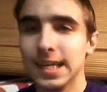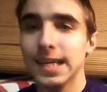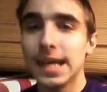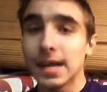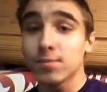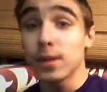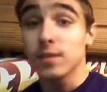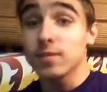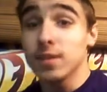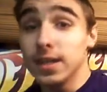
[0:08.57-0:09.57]
Yeah, I
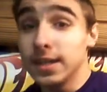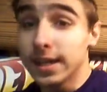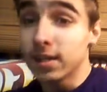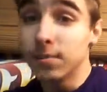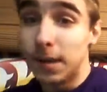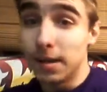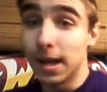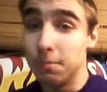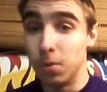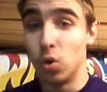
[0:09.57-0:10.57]
expect uh, I could have made a
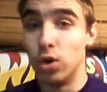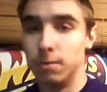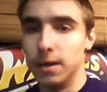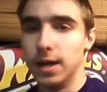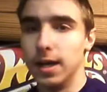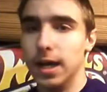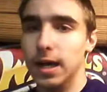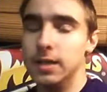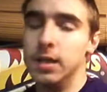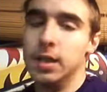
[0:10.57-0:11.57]
lot more, but uh,